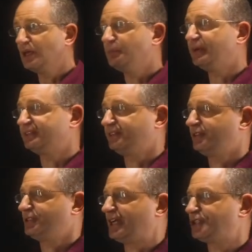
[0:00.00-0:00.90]
but
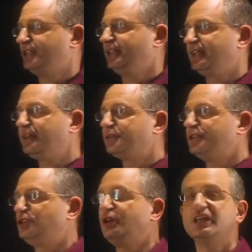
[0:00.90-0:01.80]
there's actually another
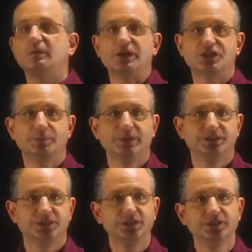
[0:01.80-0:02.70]
intriguing
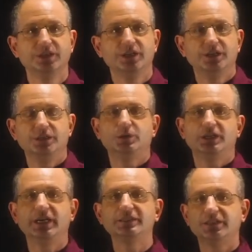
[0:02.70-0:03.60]
possibility. You
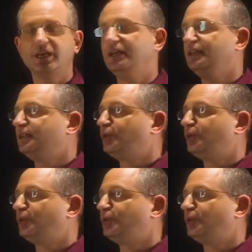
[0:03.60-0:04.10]
can get a